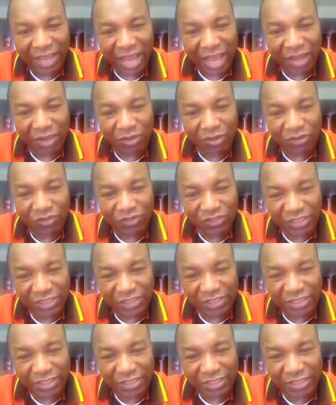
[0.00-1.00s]
and
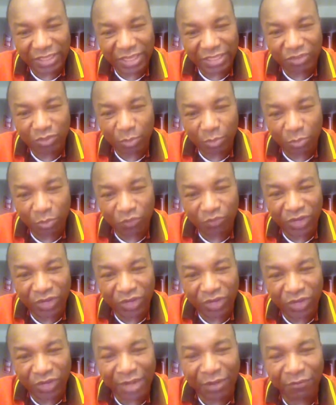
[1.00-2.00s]
consistently to move
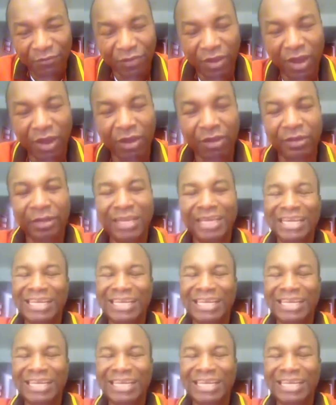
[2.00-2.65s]
the hand of God.